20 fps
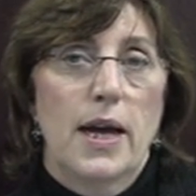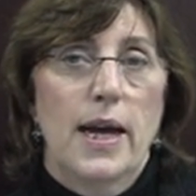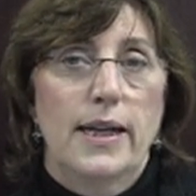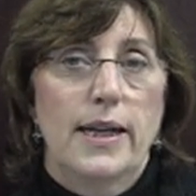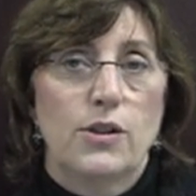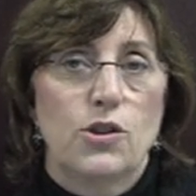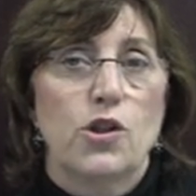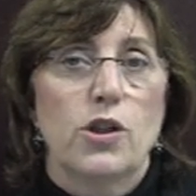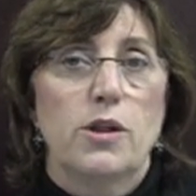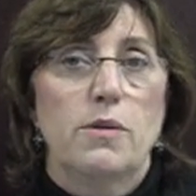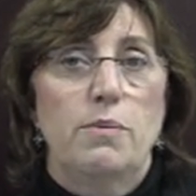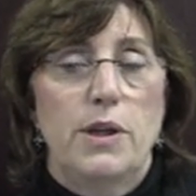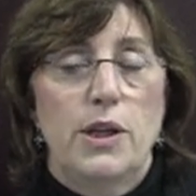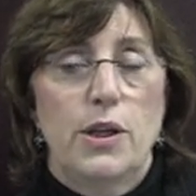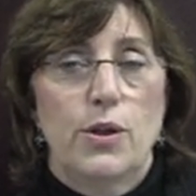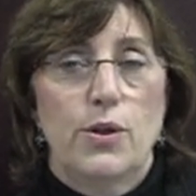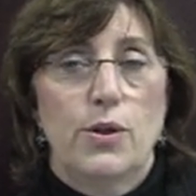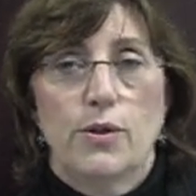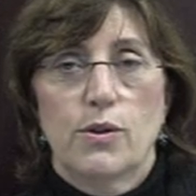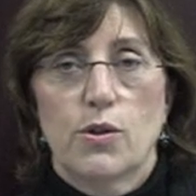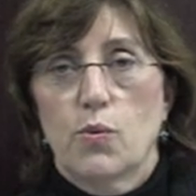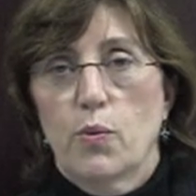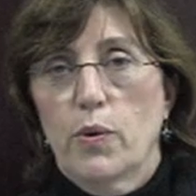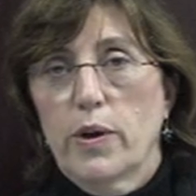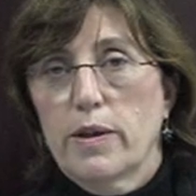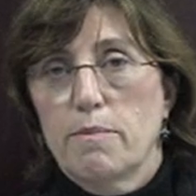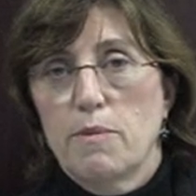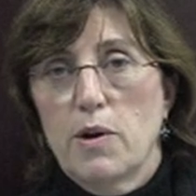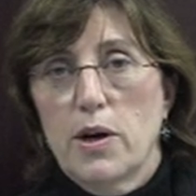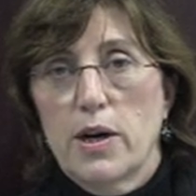and should be used
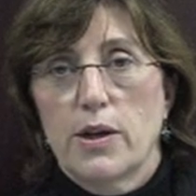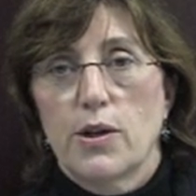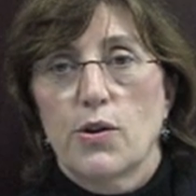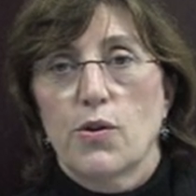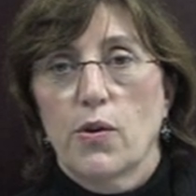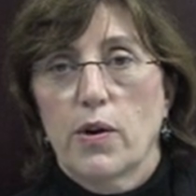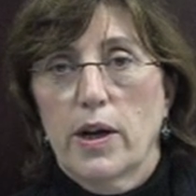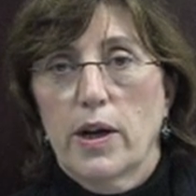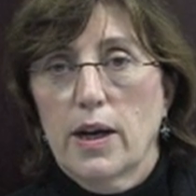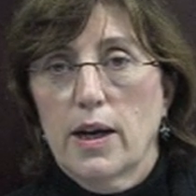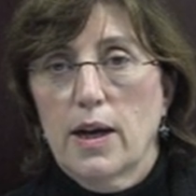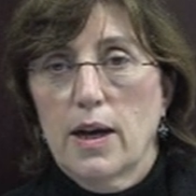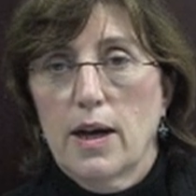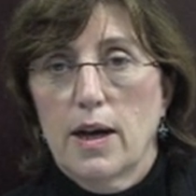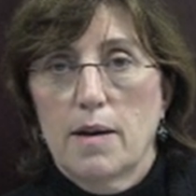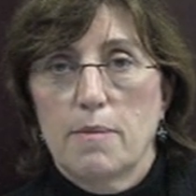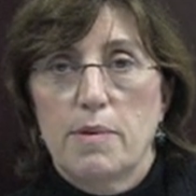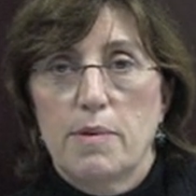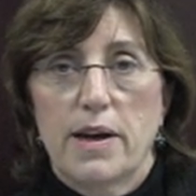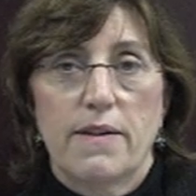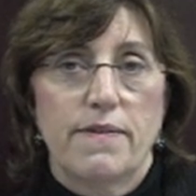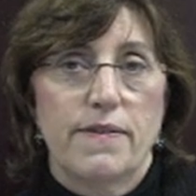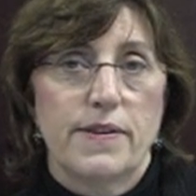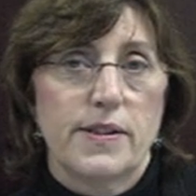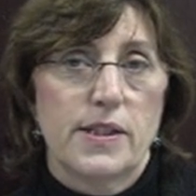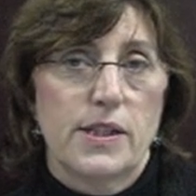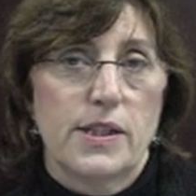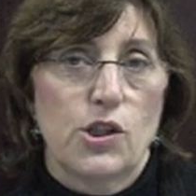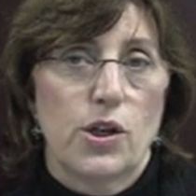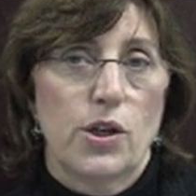with monitoring by a
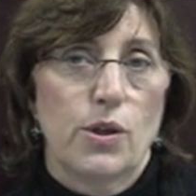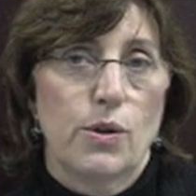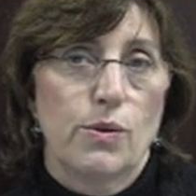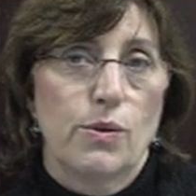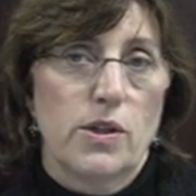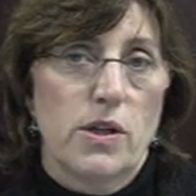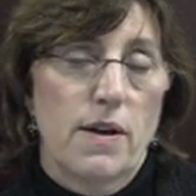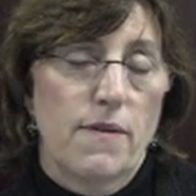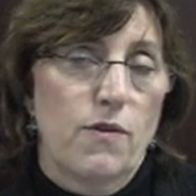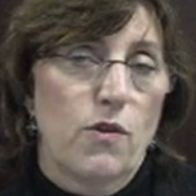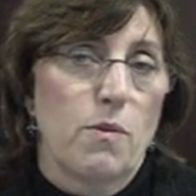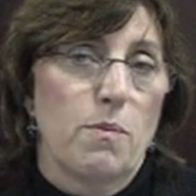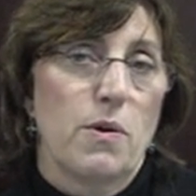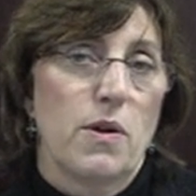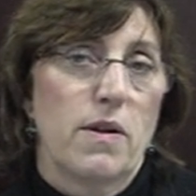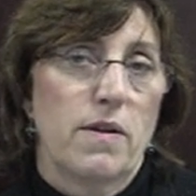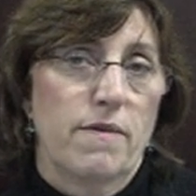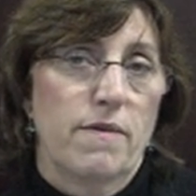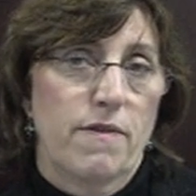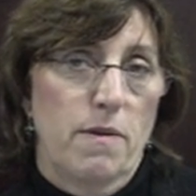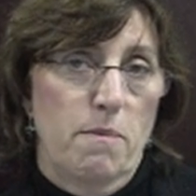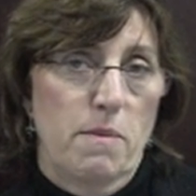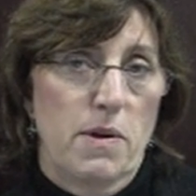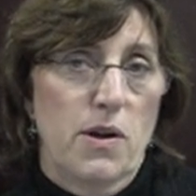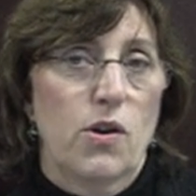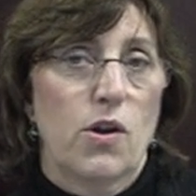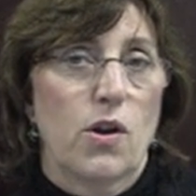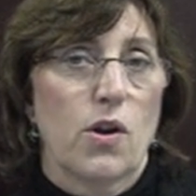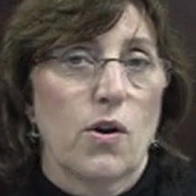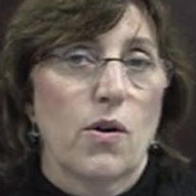physician who's comfortable and
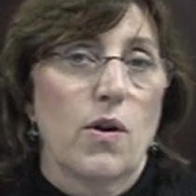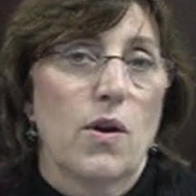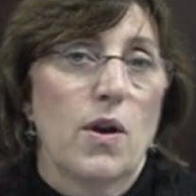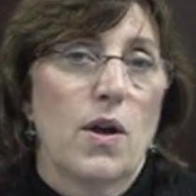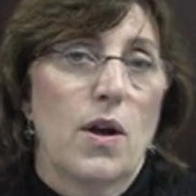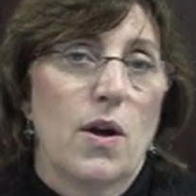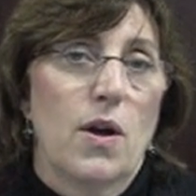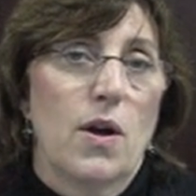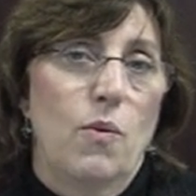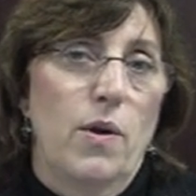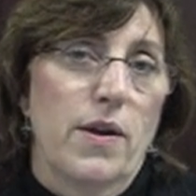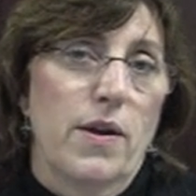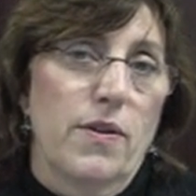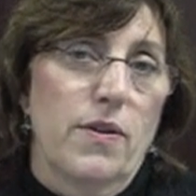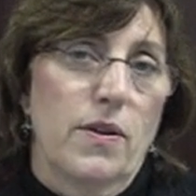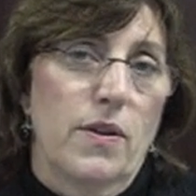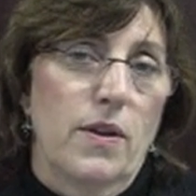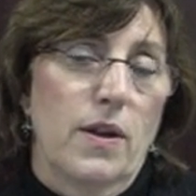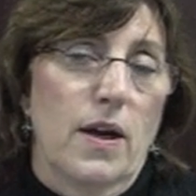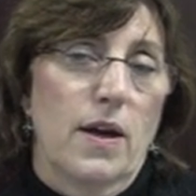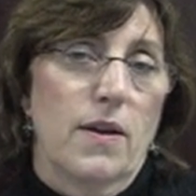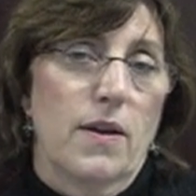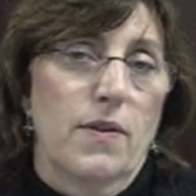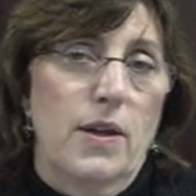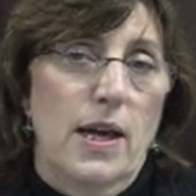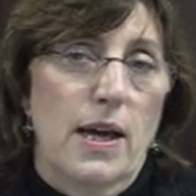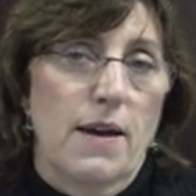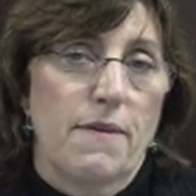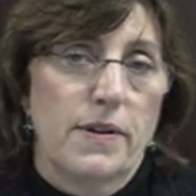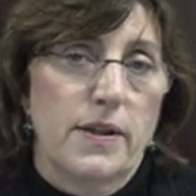familiar with
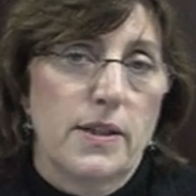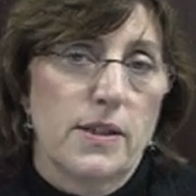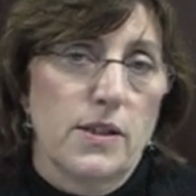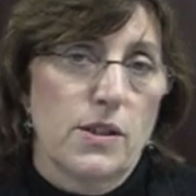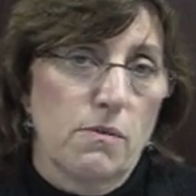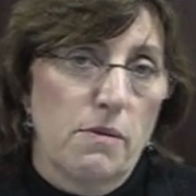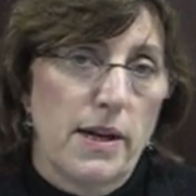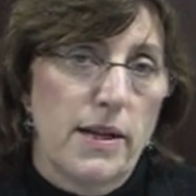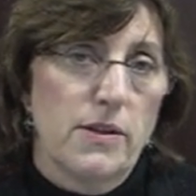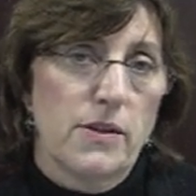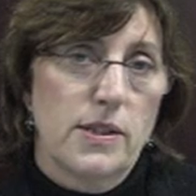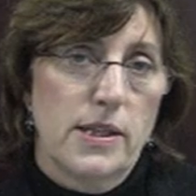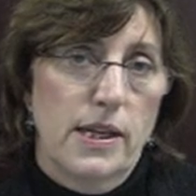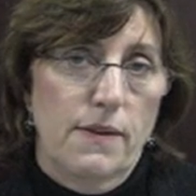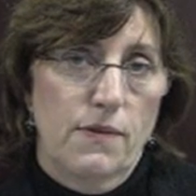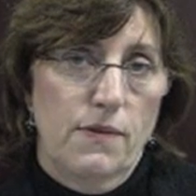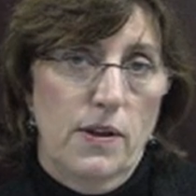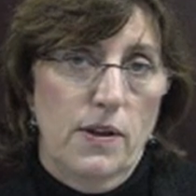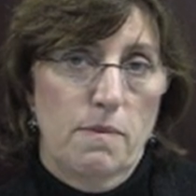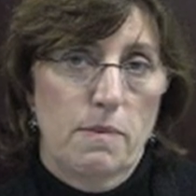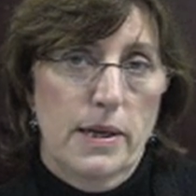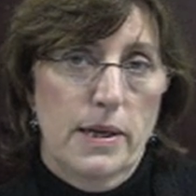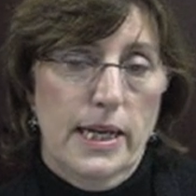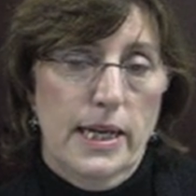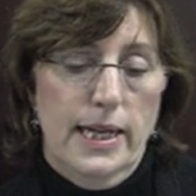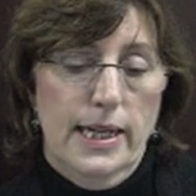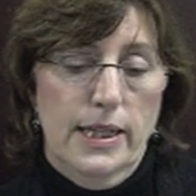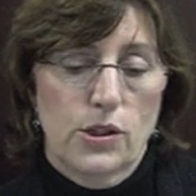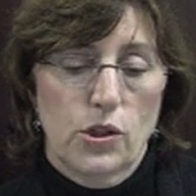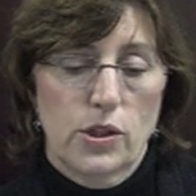the evidence around safety of
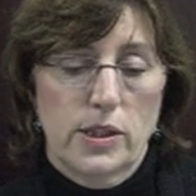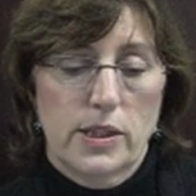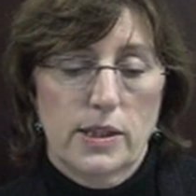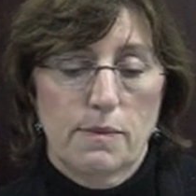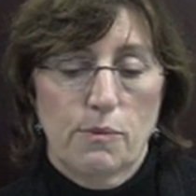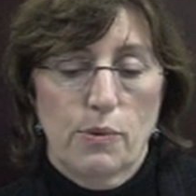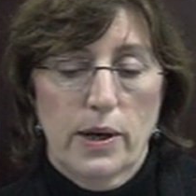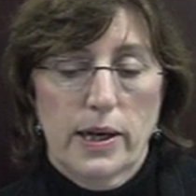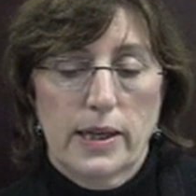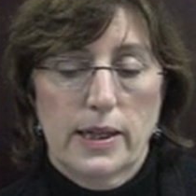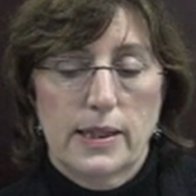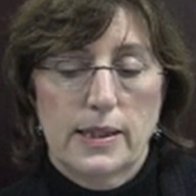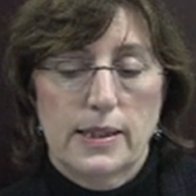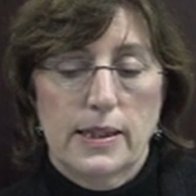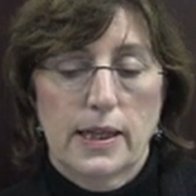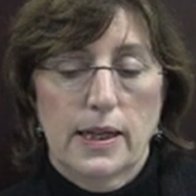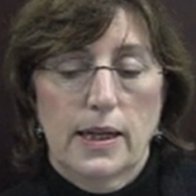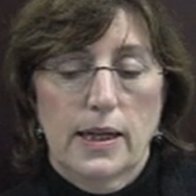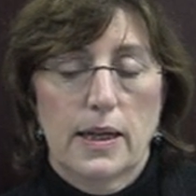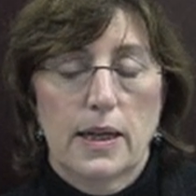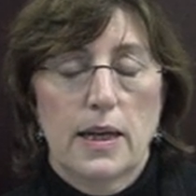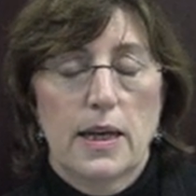medications in pregnancy.